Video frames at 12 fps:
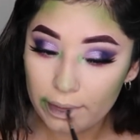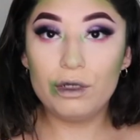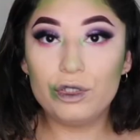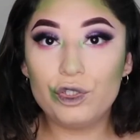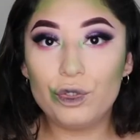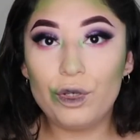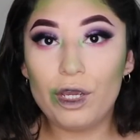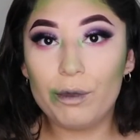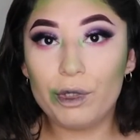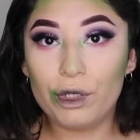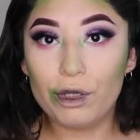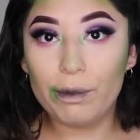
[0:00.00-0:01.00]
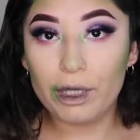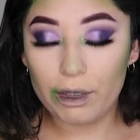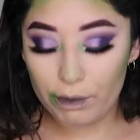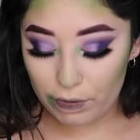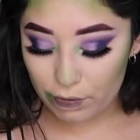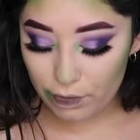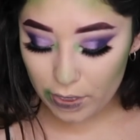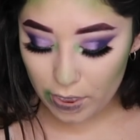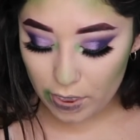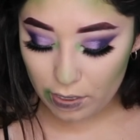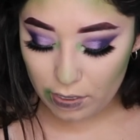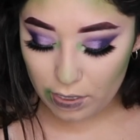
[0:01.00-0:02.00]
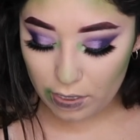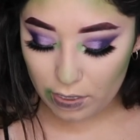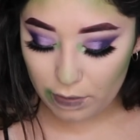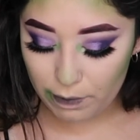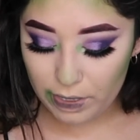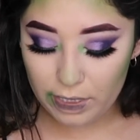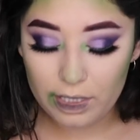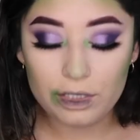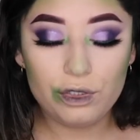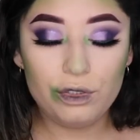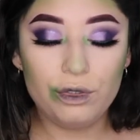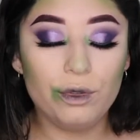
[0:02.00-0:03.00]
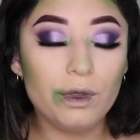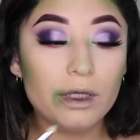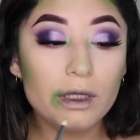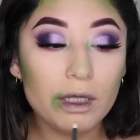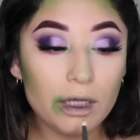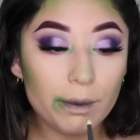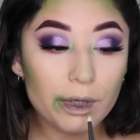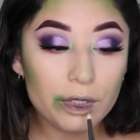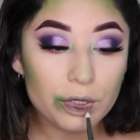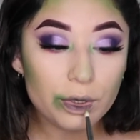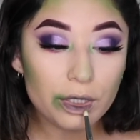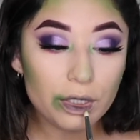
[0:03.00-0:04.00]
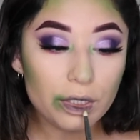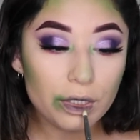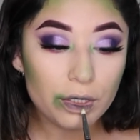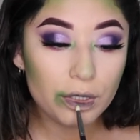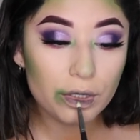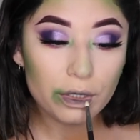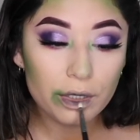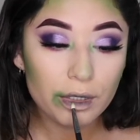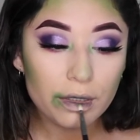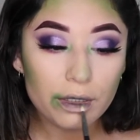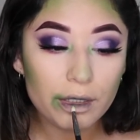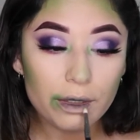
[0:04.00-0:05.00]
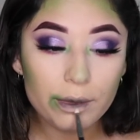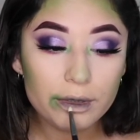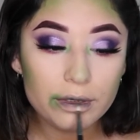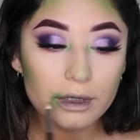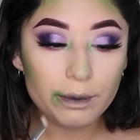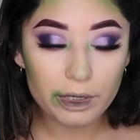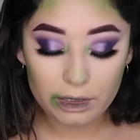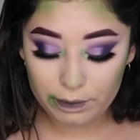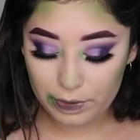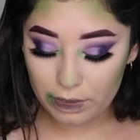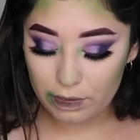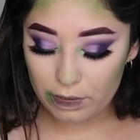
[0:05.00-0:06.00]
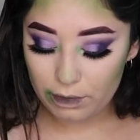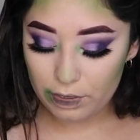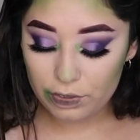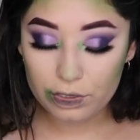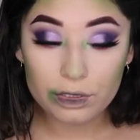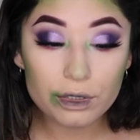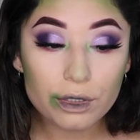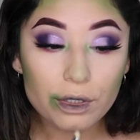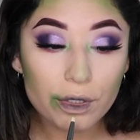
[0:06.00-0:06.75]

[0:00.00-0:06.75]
So now I'm gonna go back in with the green and apply that to the lip as well. I was gonna put lipstick on, I just